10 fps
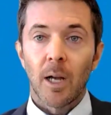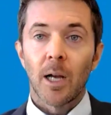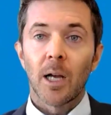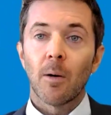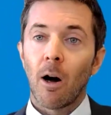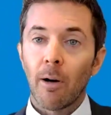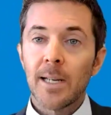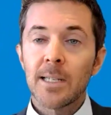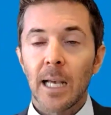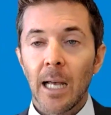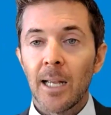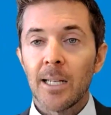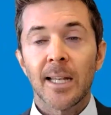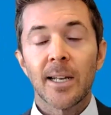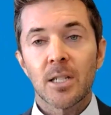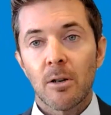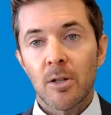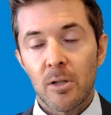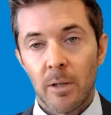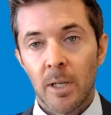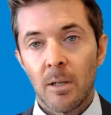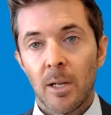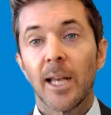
RAs, LAs, and discretionary,